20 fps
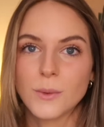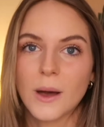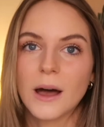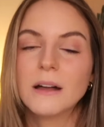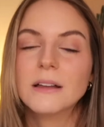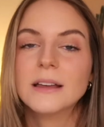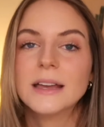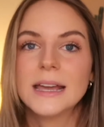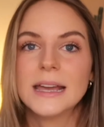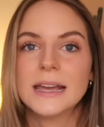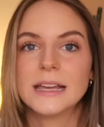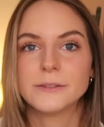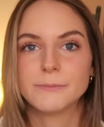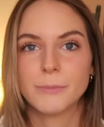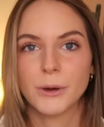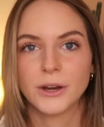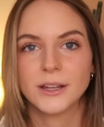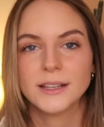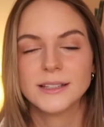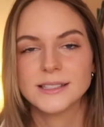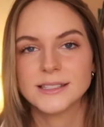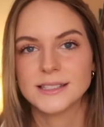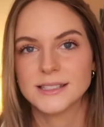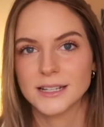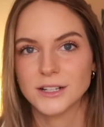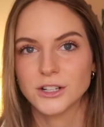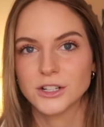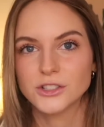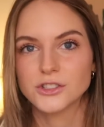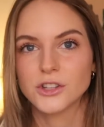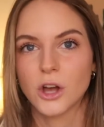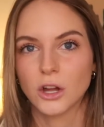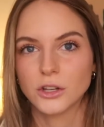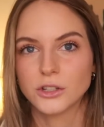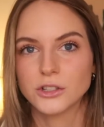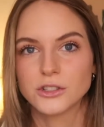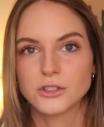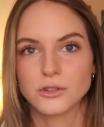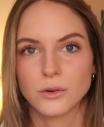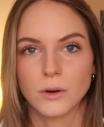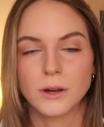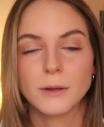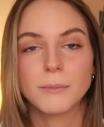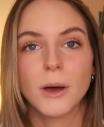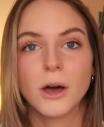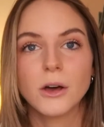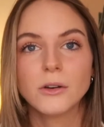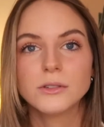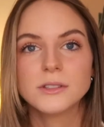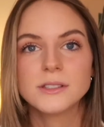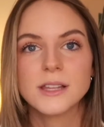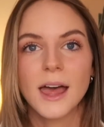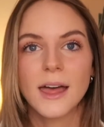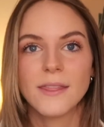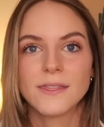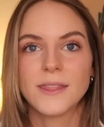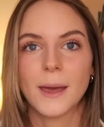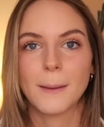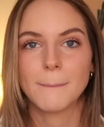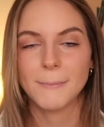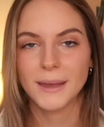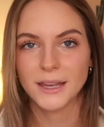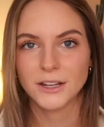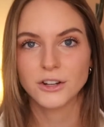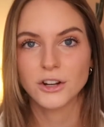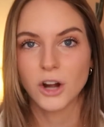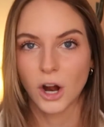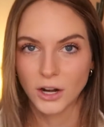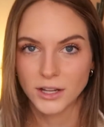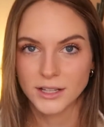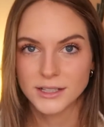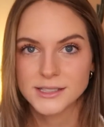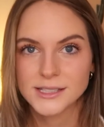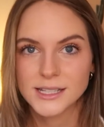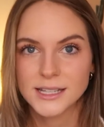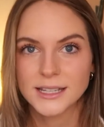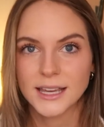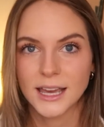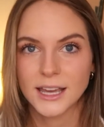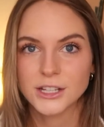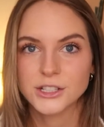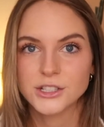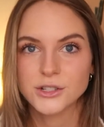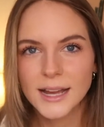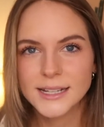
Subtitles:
well is putting stickers on your story posts that make your audience engage.